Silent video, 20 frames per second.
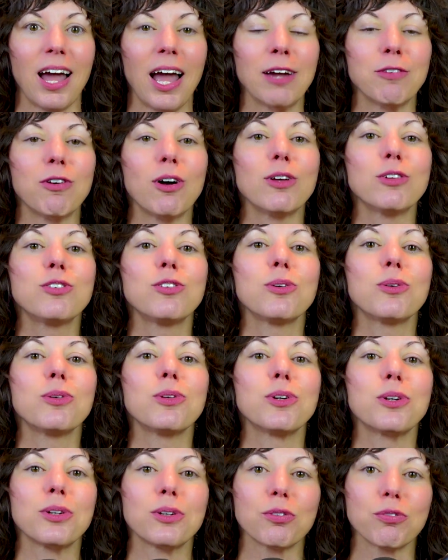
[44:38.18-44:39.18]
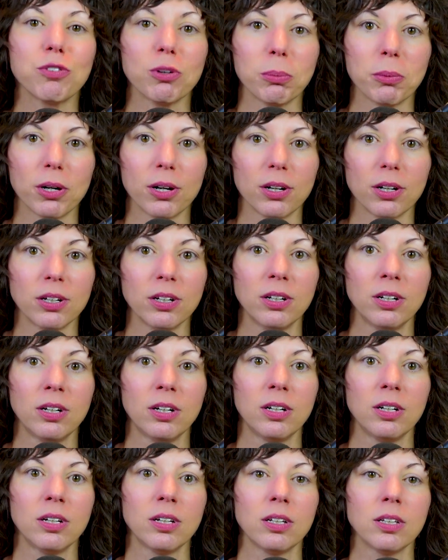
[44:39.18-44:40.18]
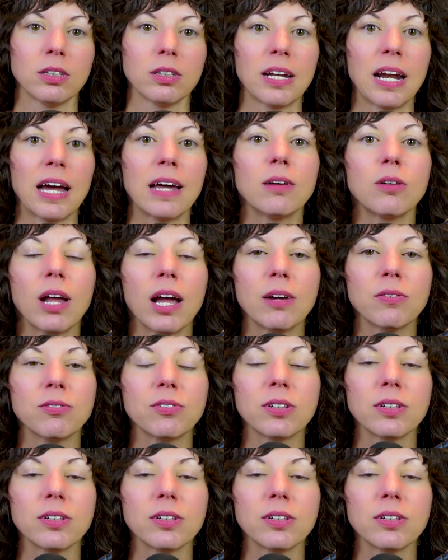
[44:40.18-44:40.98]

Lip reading: I've also learned from her that I don't have